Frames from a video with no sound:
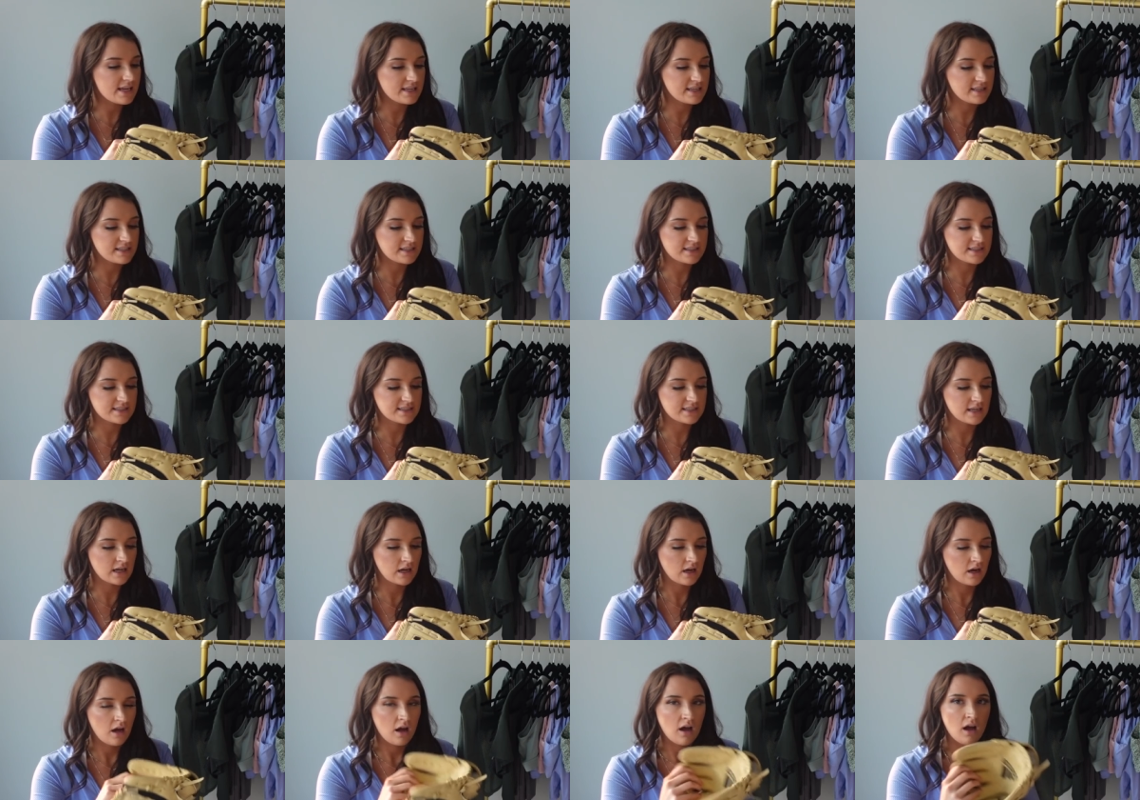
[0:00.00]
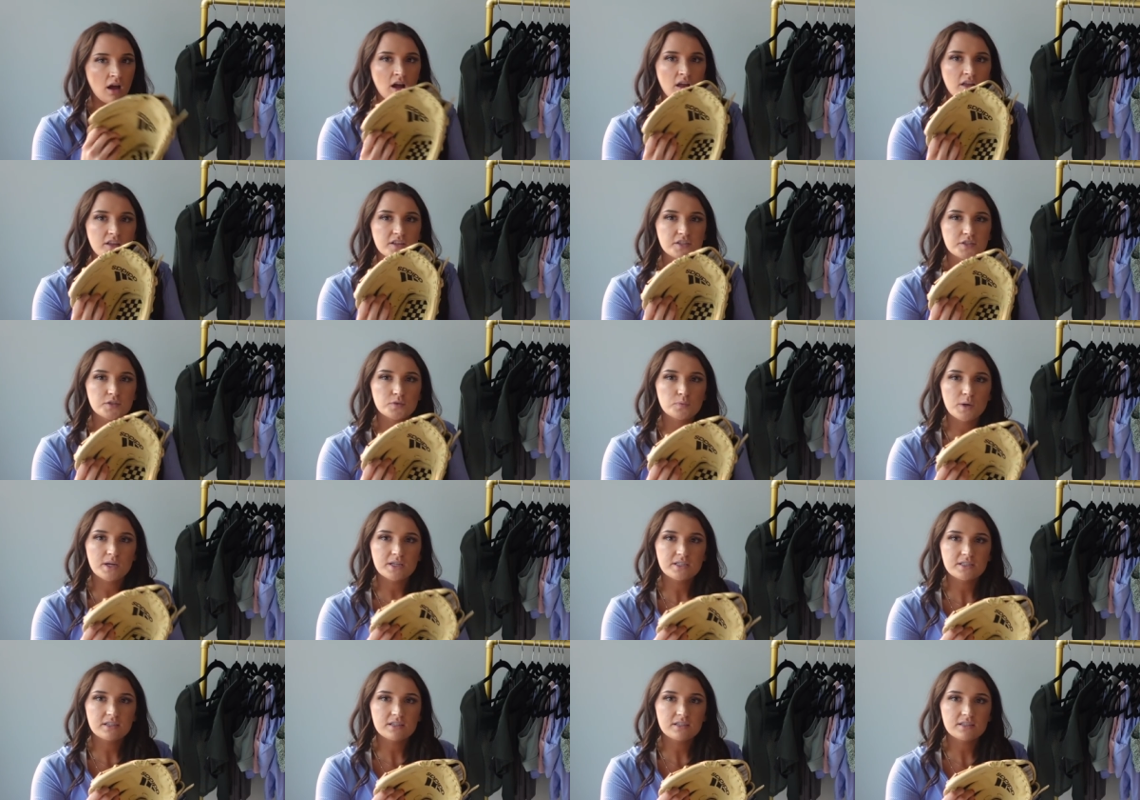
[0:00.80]
I was looking for this. This is
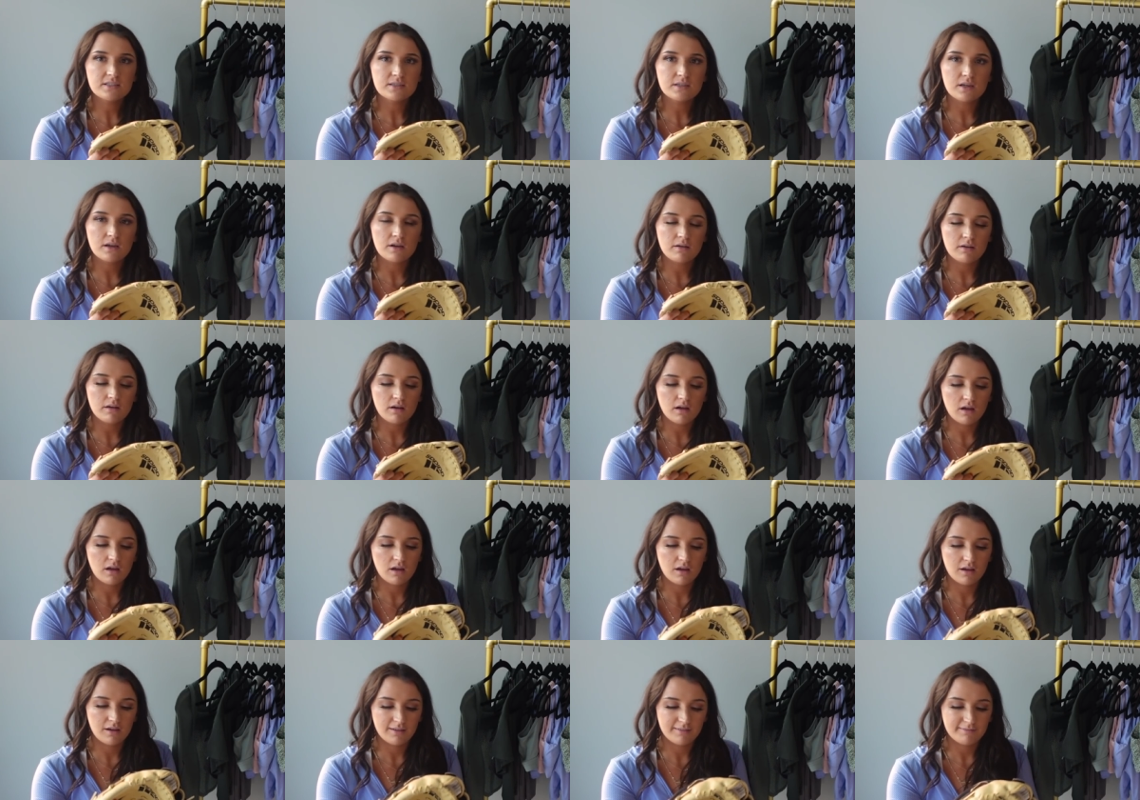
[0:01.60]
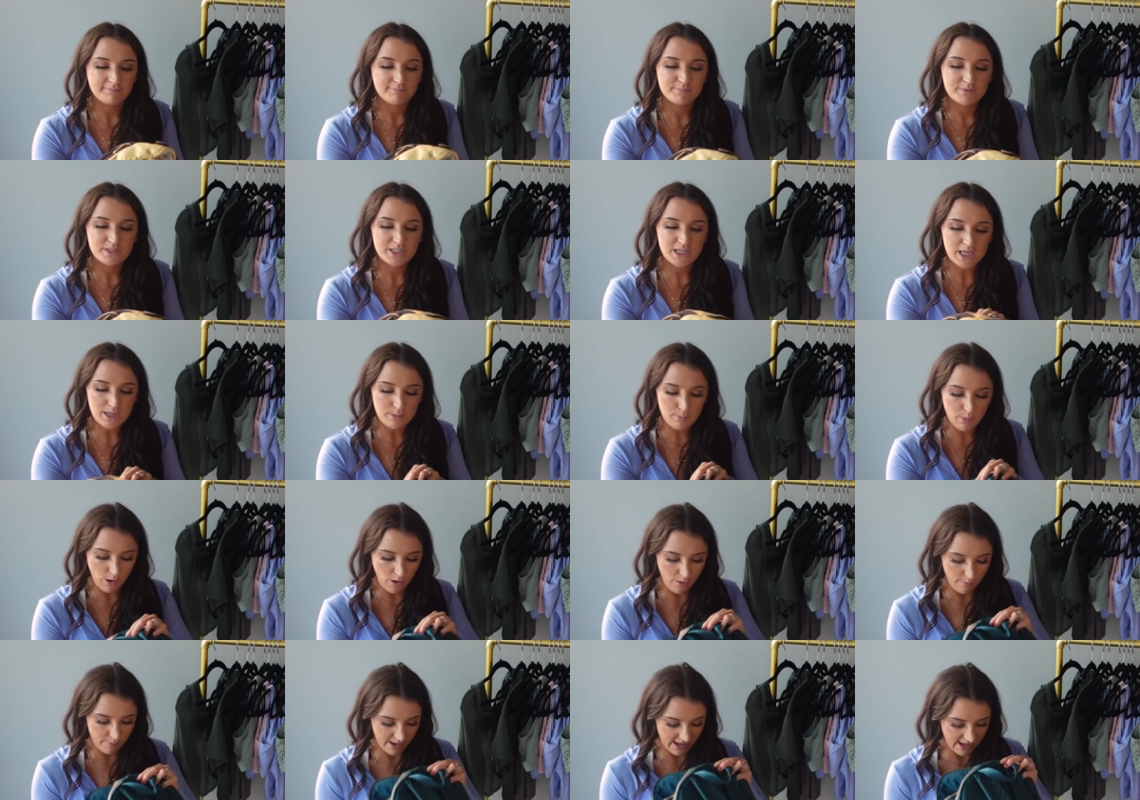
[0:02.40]
Weston's
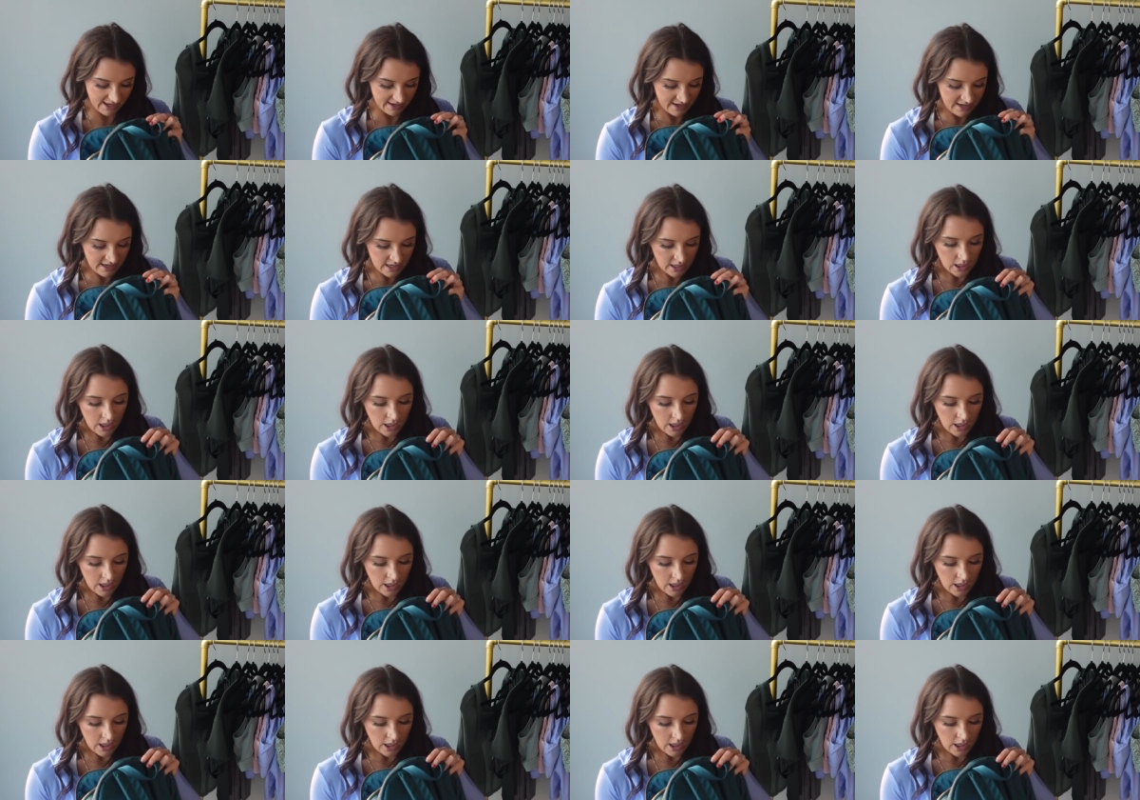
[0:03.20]
T-ball mitt.